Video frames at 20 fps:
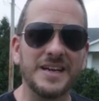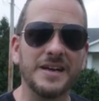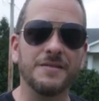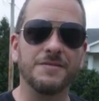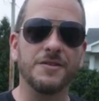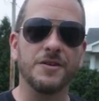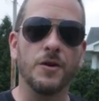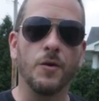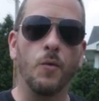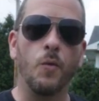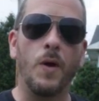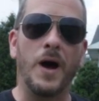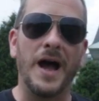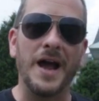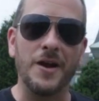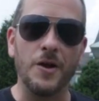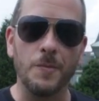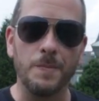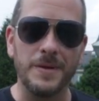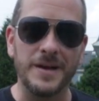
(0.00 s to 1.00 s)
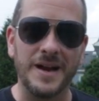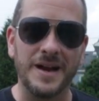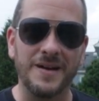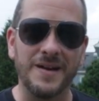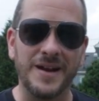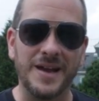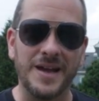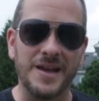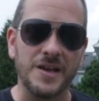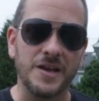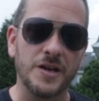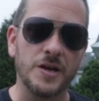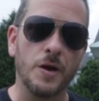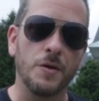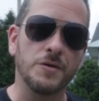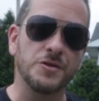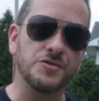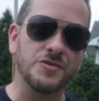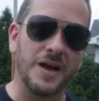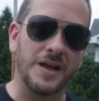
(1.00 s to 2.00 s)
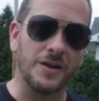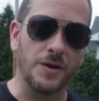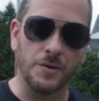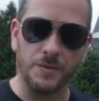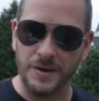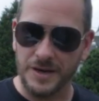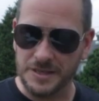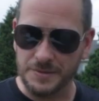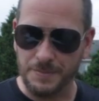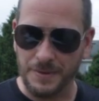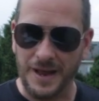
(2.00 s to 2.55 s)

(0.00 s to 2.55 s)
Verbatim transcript: If you're in a wide open area, you can always try low rates,